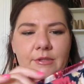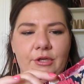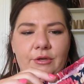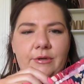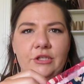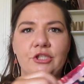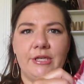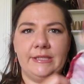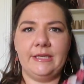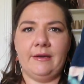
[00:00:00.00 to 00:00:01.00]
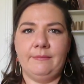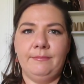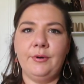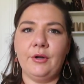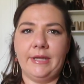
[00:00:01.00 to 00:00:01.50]
so you can just
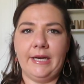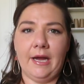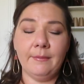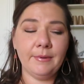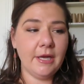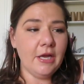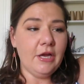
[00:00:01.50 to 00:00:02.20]
pull it up,